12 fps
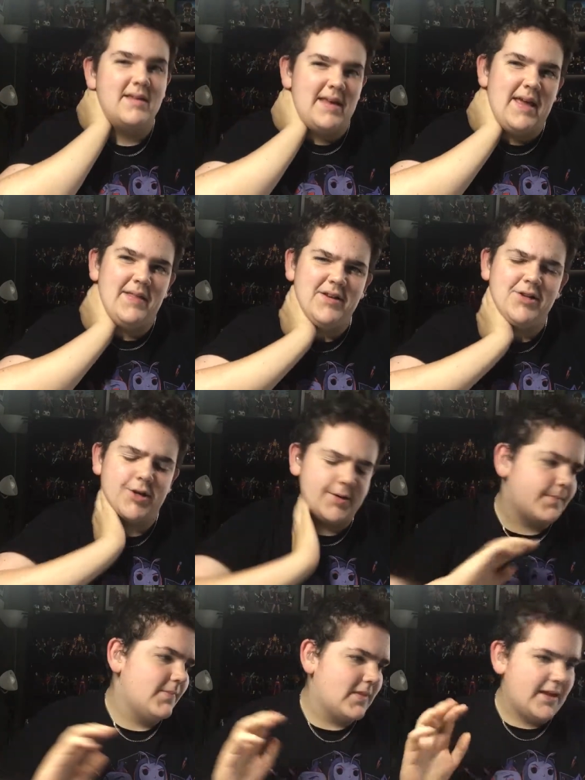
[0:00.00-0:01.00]
Yeah, this year.
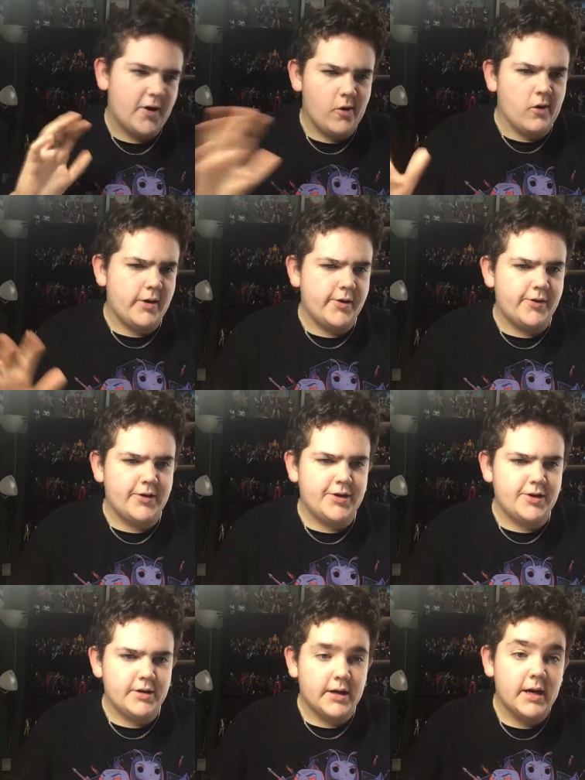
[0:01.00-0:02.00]
Like earlier
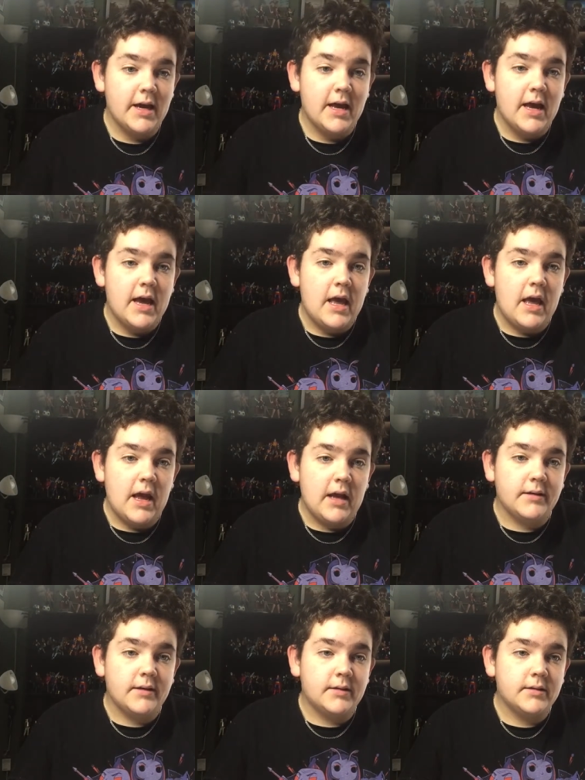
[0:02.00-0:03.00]
this year.
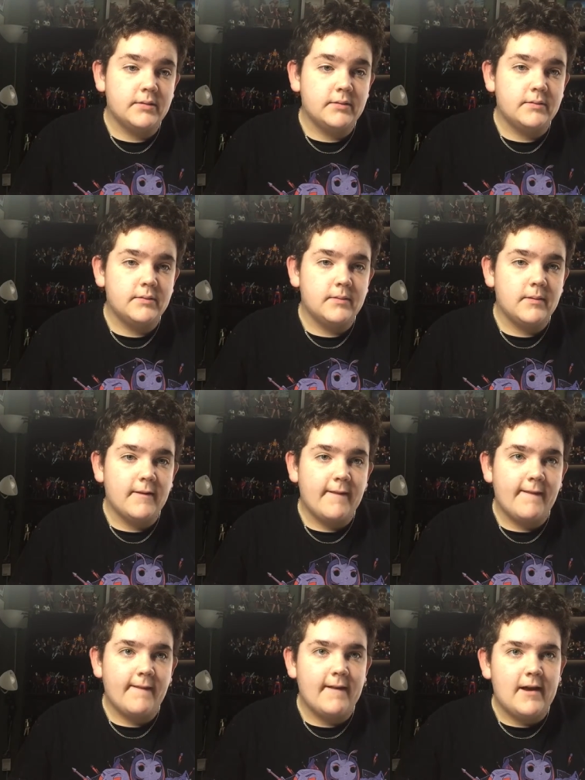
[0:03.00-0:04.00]
And
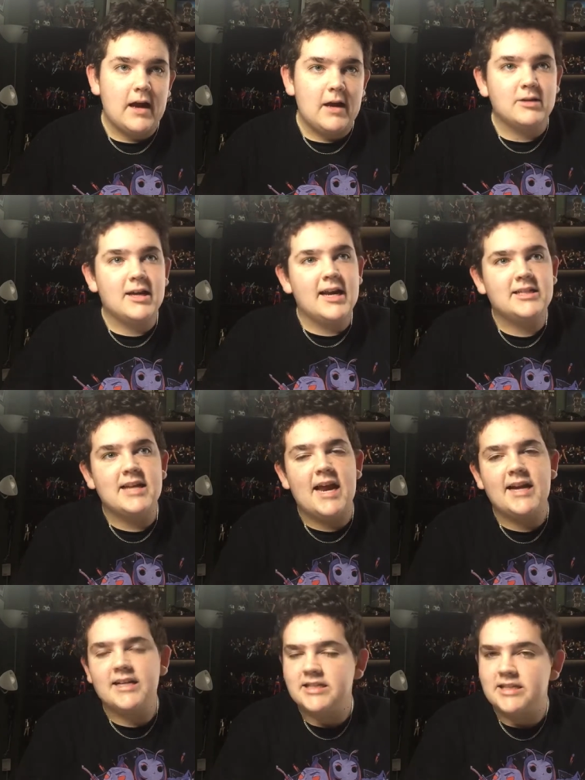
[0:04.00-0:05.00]
I was kind of
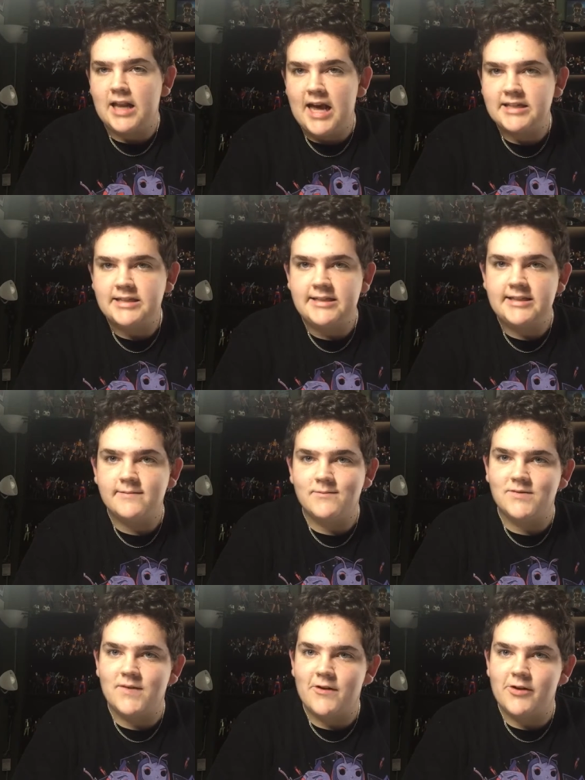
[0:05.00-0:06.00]
sad because the last season
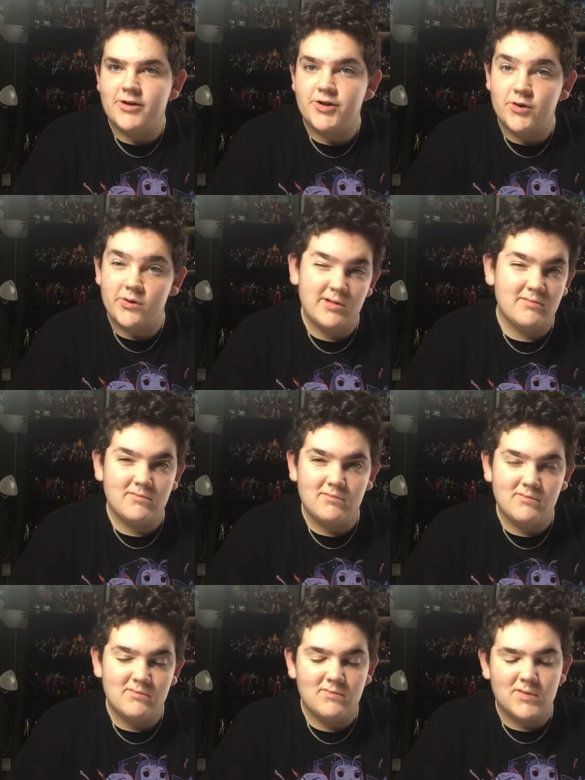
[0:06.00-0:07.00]
was very short
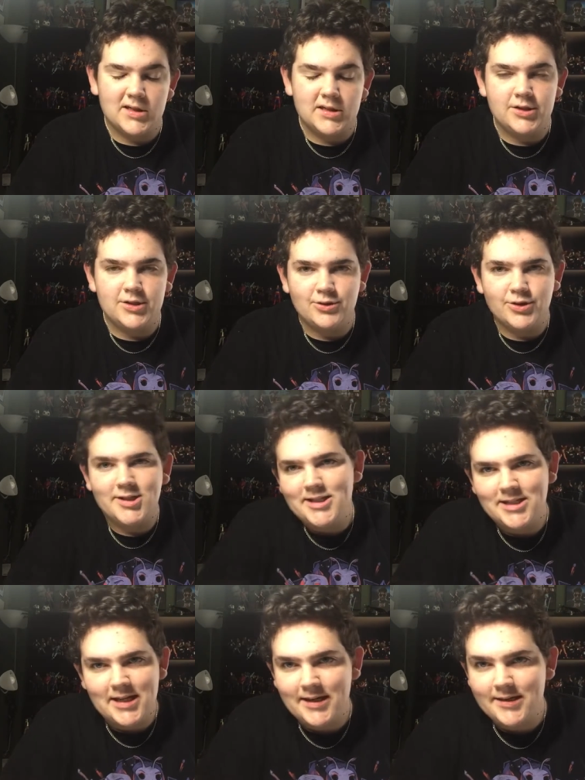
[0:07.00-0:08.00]
when usually
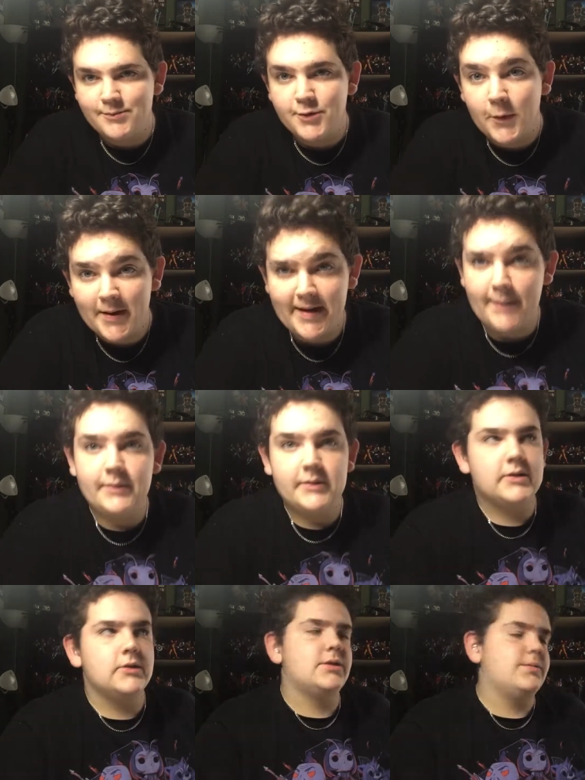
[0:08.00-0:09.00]
it's like 20
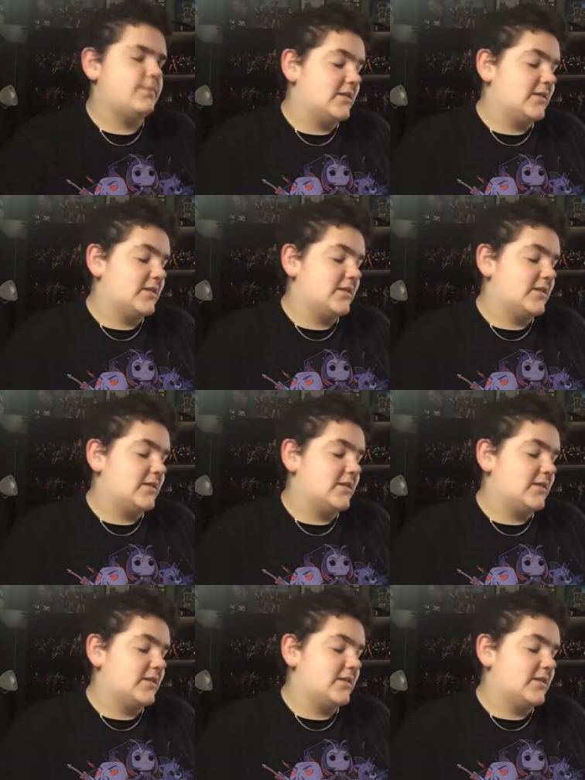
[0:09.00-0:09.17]
episodes.